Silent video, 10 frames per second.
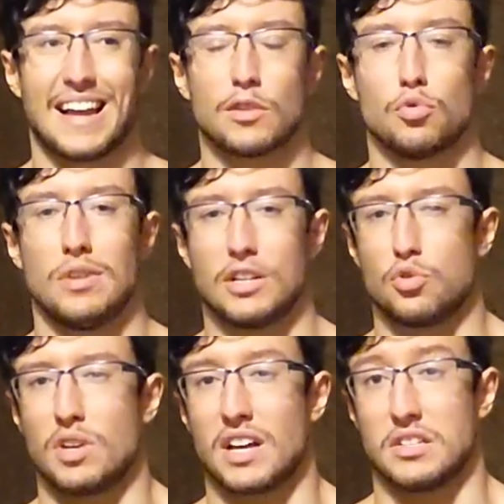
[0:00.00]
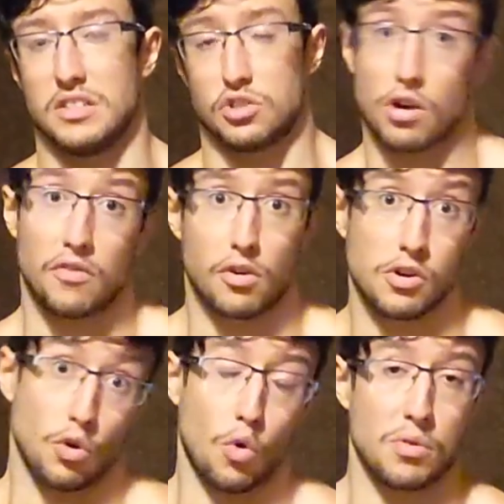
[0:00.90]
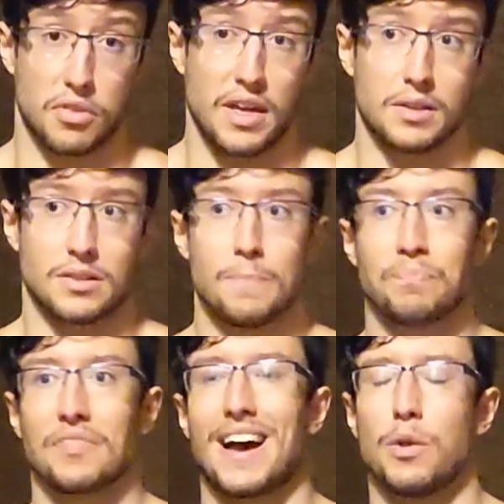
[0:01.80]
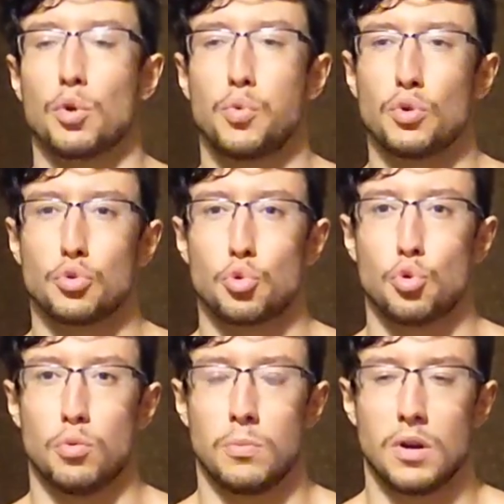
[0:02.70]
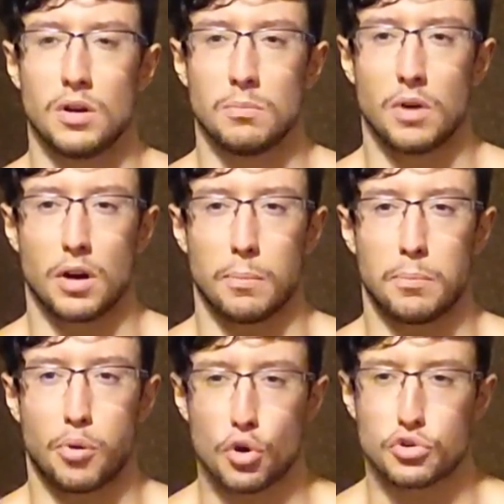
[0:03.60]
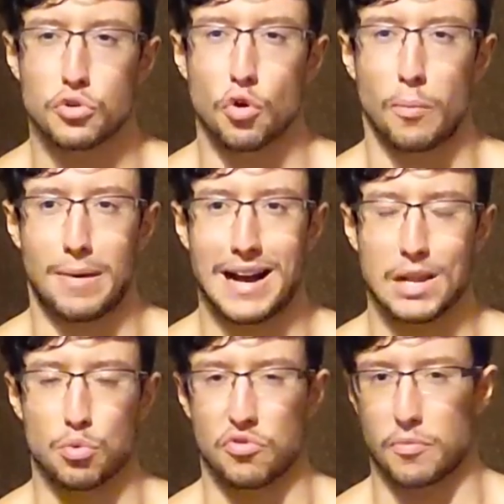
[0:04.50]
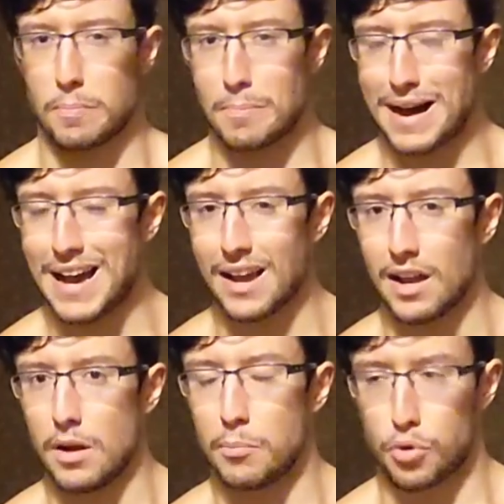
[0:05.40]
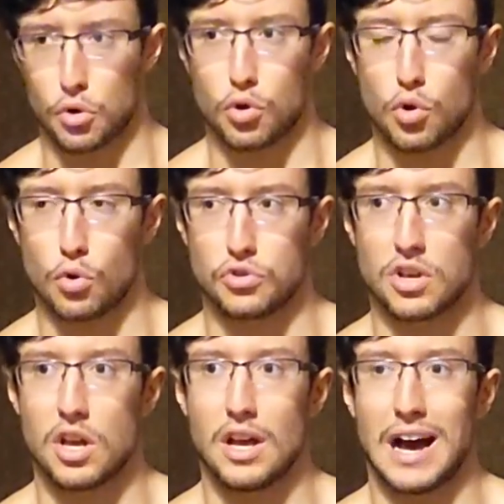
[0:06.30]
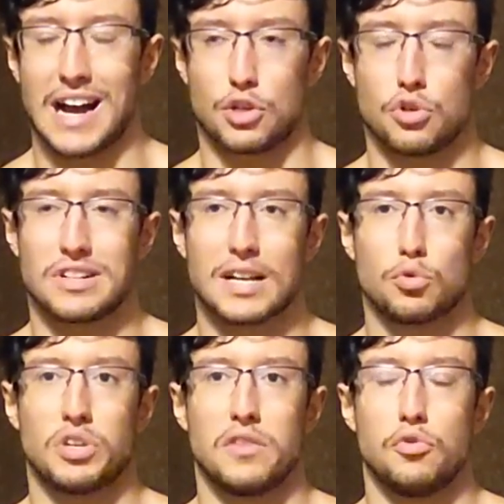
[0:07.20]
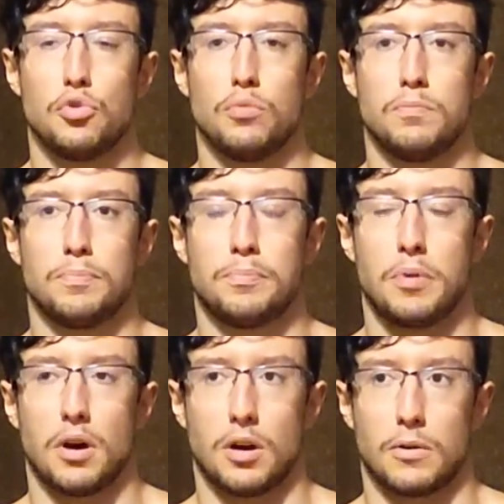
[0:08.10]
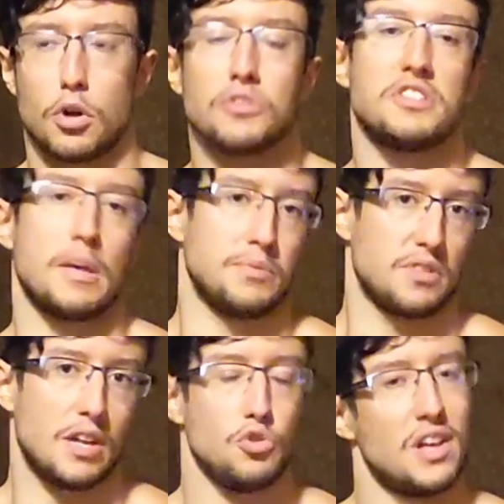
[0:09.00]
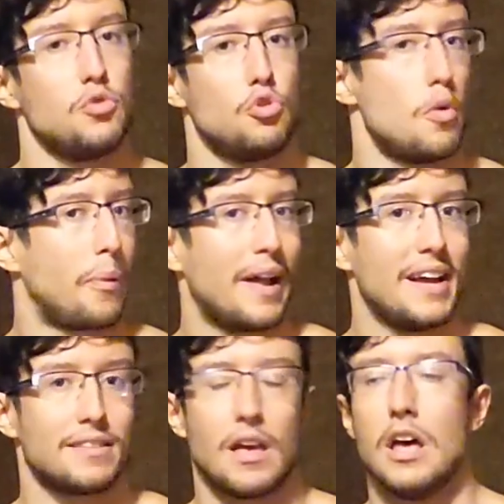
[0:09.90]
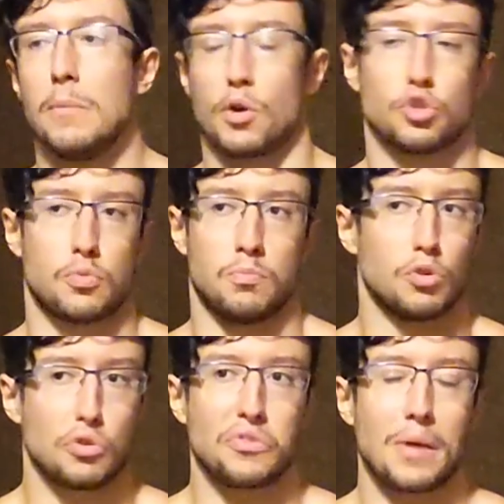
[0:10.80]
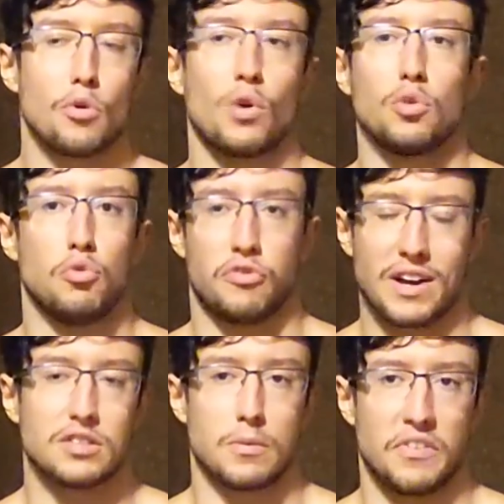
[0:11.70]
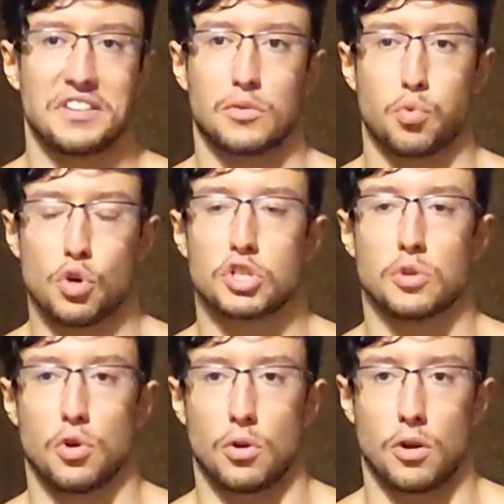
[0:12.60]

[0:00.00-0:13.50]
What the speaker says: I like to let you guys discover your own things. I don't want to poison your mind with my protocols. I just like to give you concepts and then you apply it, because most of the time you're going to find something that works